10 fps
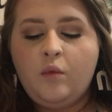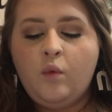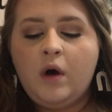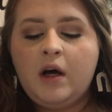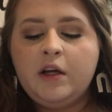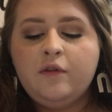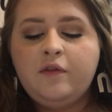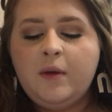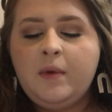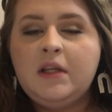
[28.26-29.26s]
While you're
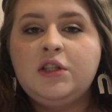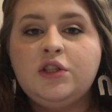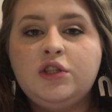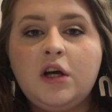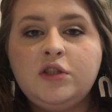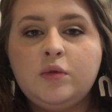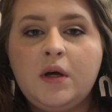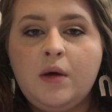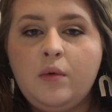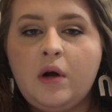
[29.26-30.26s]
flipping to
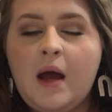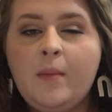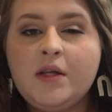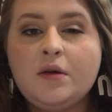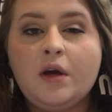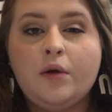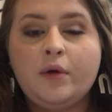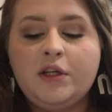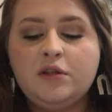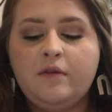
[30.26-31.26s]
Joshua, I'm also going to
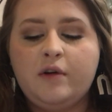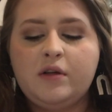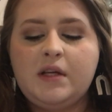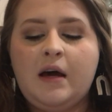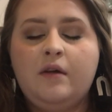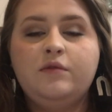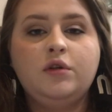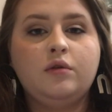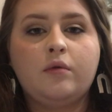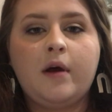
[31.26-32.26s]
read you a verse out of
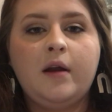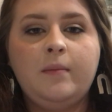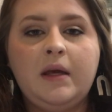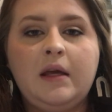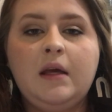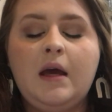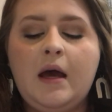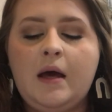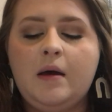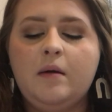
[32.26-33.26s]
Deuteronomy,
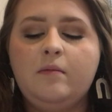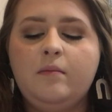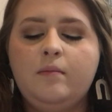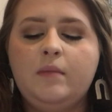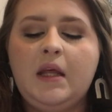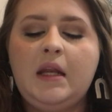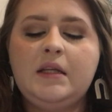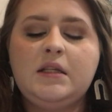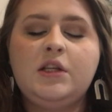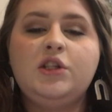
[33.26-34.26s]
and
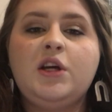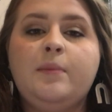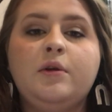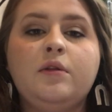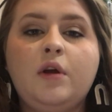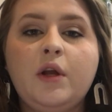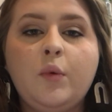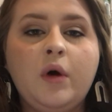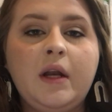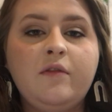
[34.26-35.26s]
it's in chapter
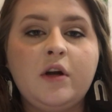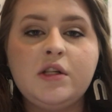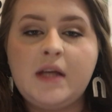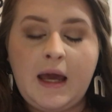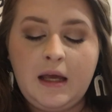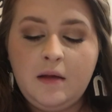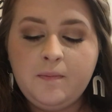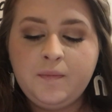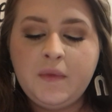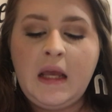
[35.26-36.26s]
31, verse 8.
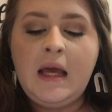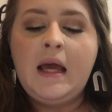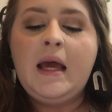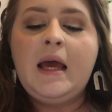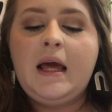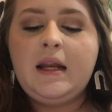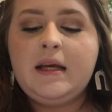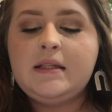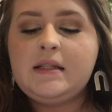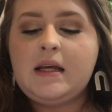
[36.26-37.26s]
And
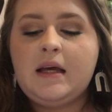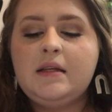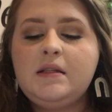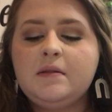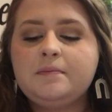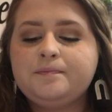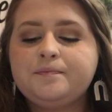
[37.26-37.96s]
it says,